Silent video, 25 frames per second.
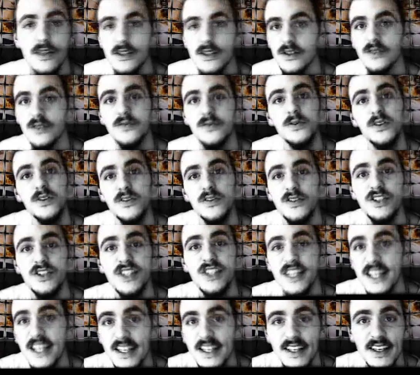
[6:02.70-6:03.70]
is just full of
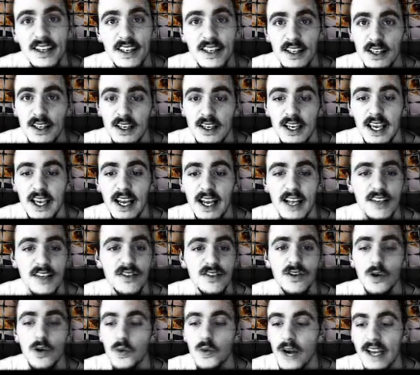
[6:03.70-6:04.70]
shit. It has
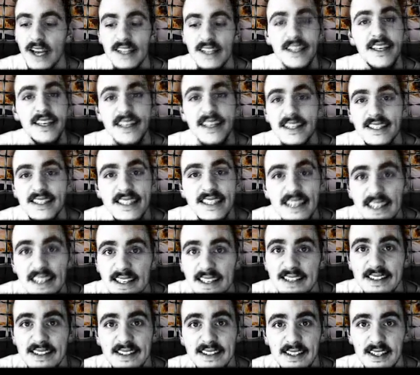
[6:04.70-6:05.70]
no right to
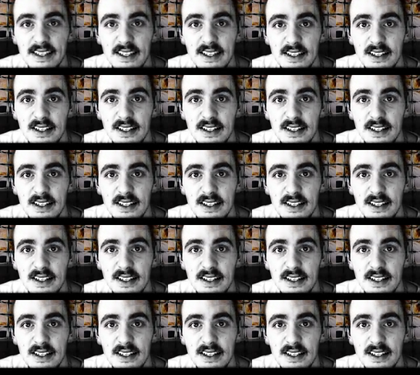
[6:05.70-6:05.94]
exist.